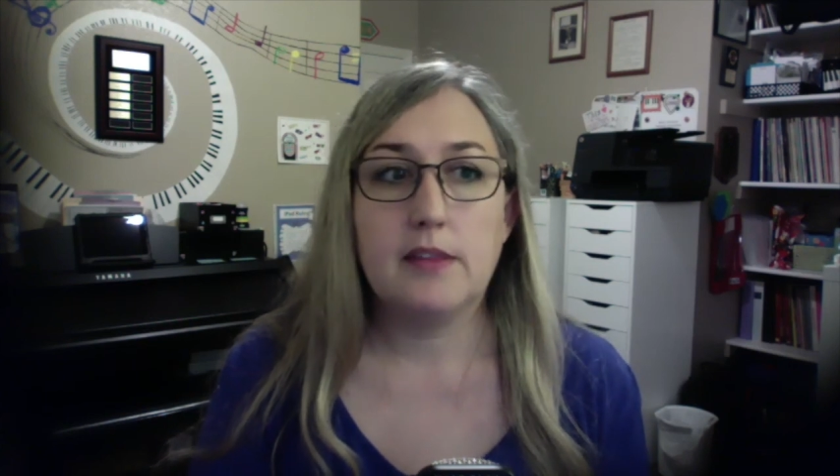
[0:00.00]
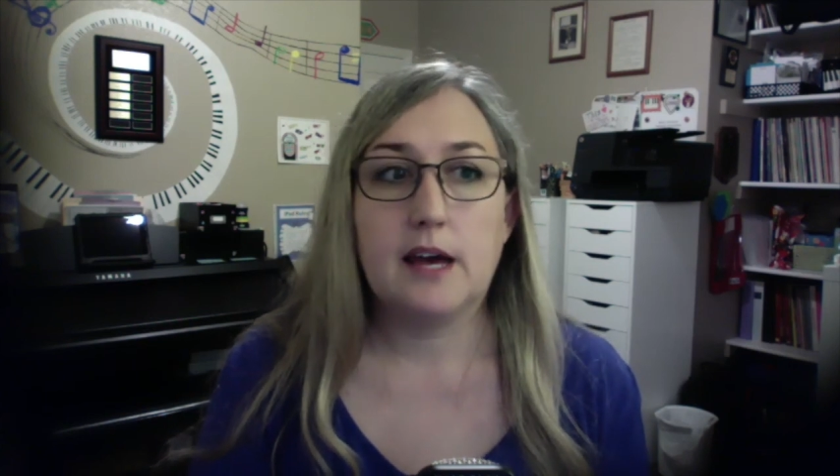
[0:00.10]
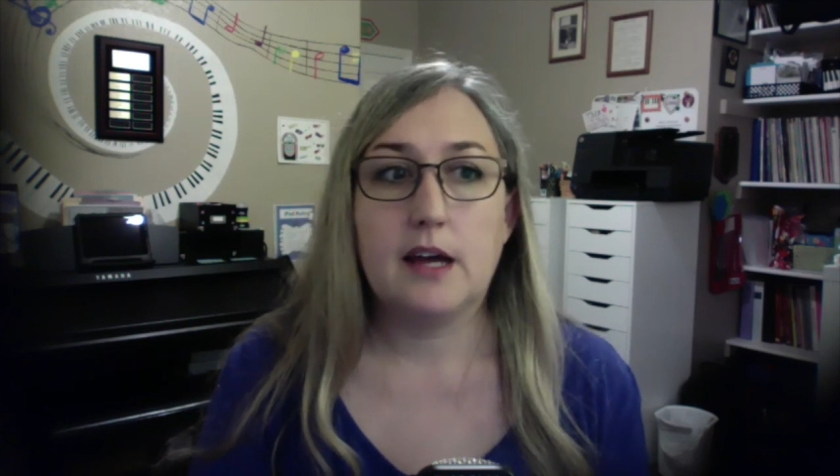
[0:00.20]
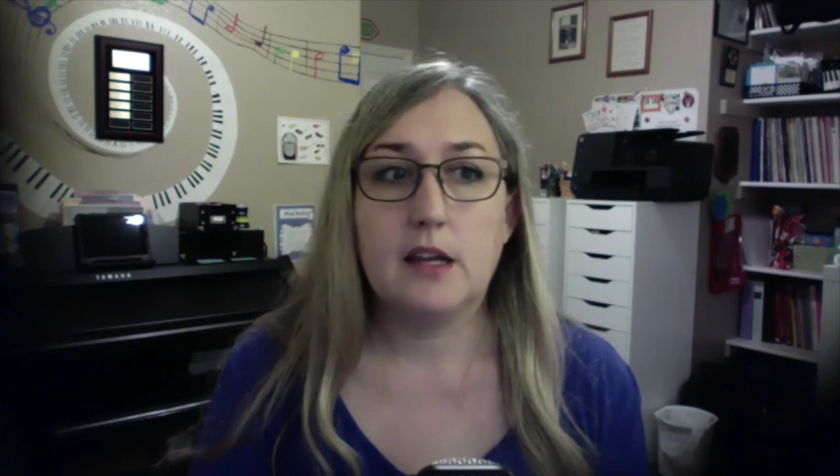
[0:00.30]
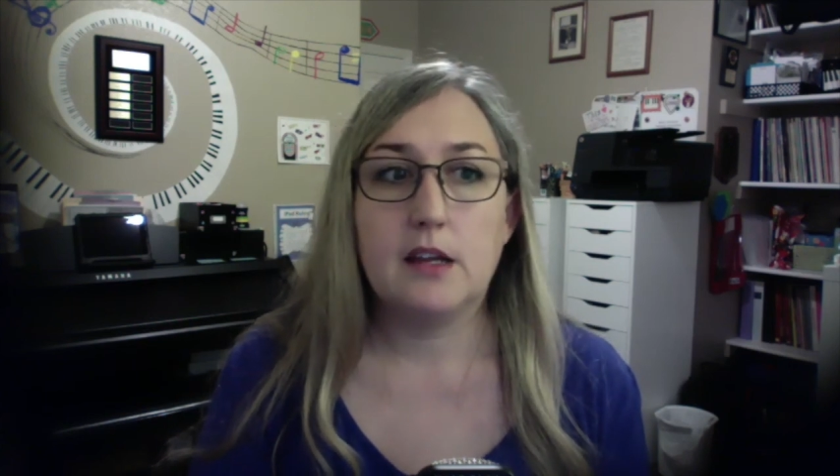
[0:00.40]

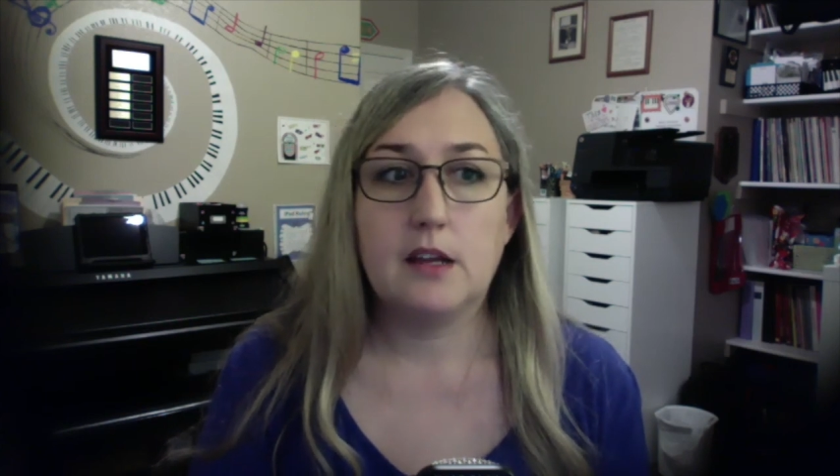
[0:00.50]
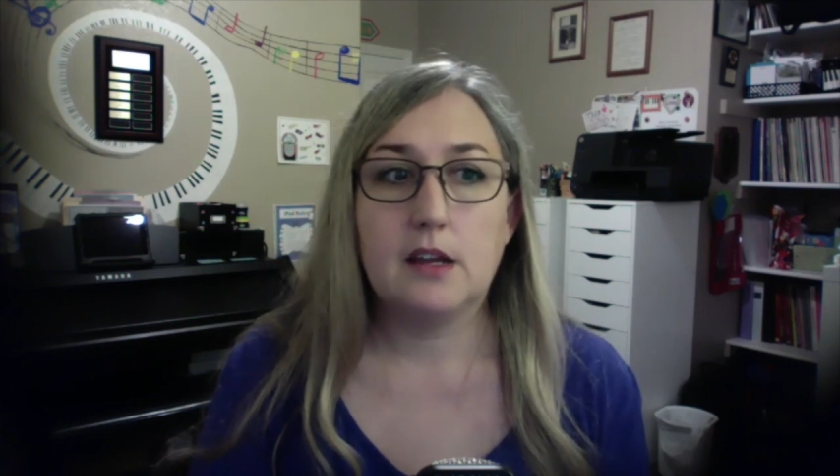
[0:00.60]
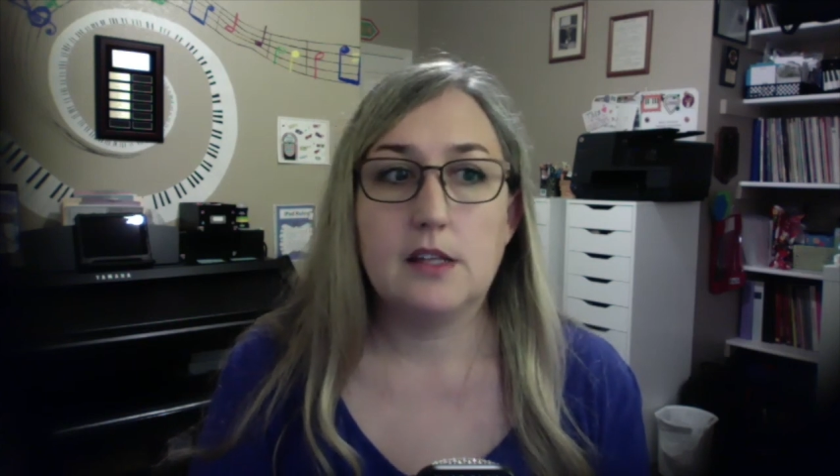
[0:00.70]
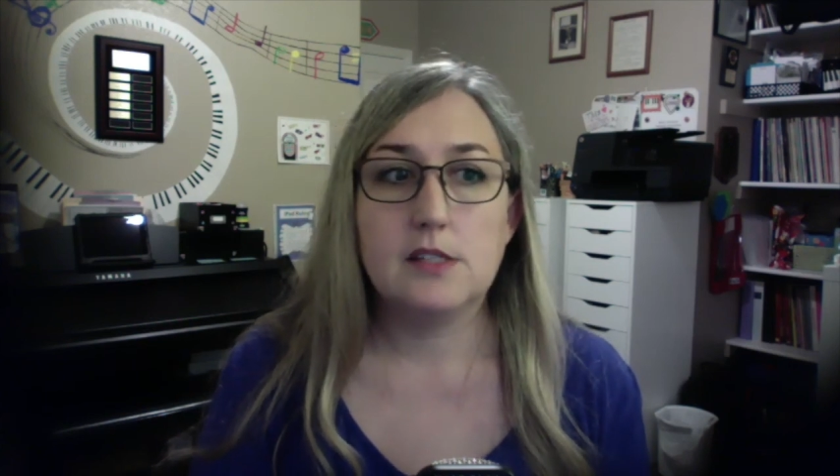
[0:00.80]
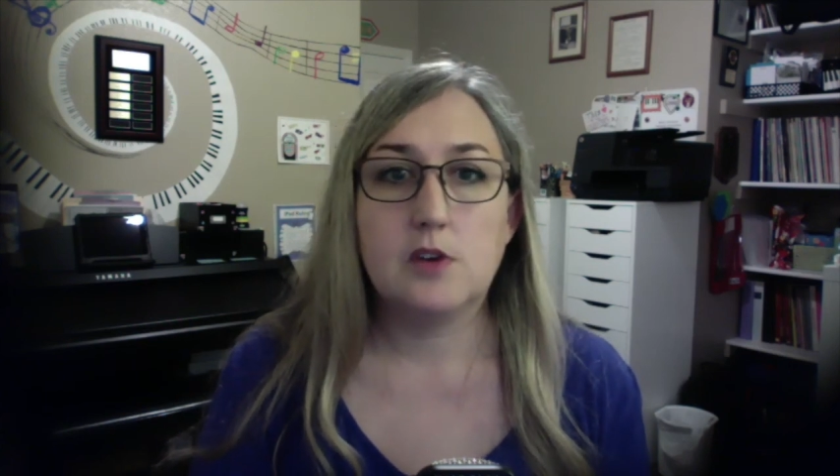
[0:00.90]
that
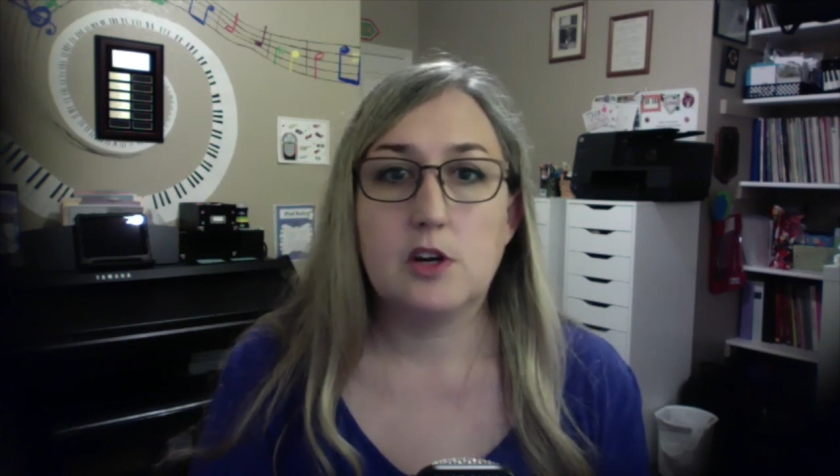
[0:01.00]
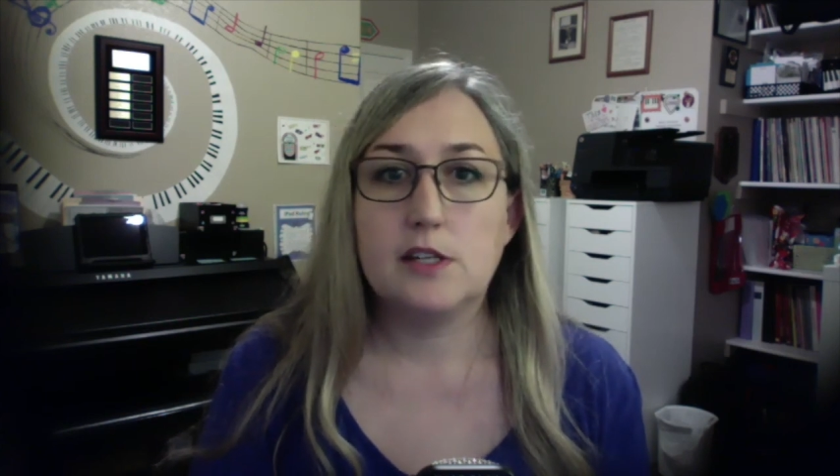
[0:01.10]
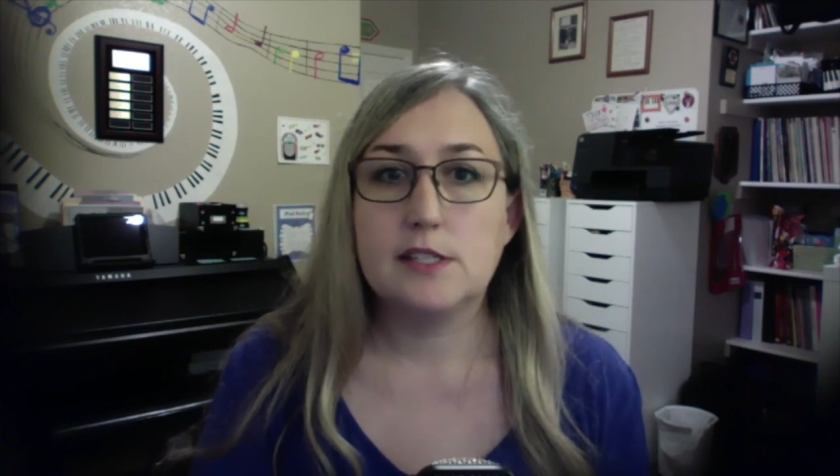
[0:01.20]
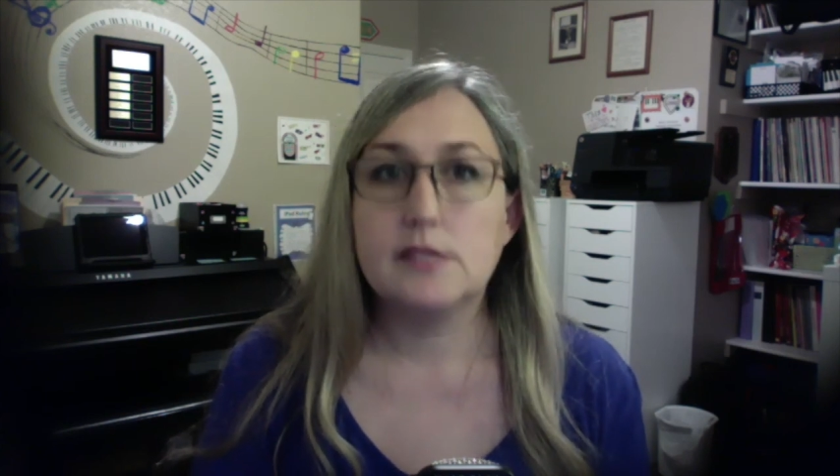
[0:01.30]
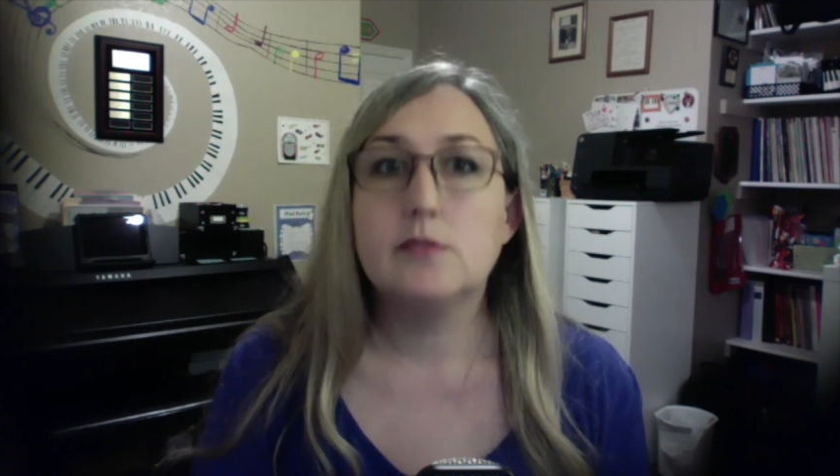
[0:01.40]
as far
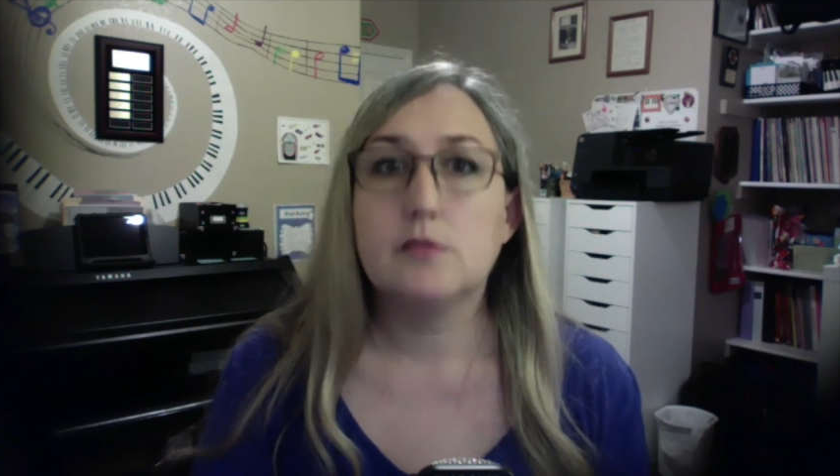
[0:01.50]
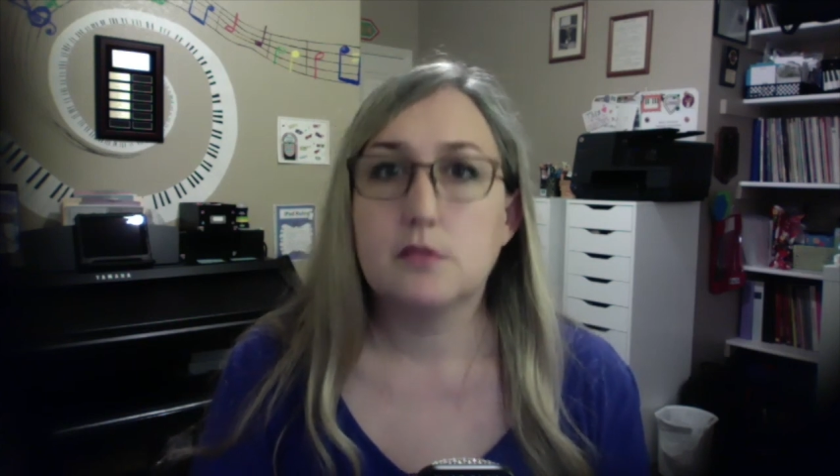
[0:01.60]
as